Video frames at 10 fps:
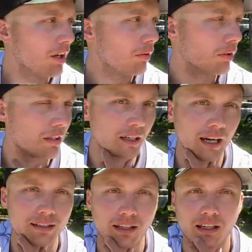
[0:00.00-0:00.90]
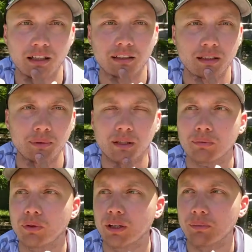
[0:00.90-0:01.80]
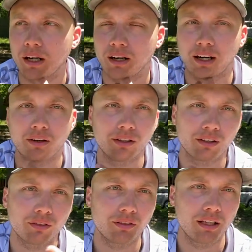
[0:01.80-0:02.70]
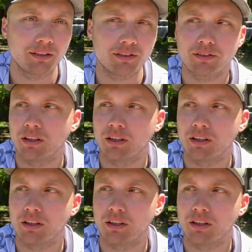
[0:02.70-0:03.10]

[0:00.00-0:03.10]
one of the guys they had on there made a point about how it creates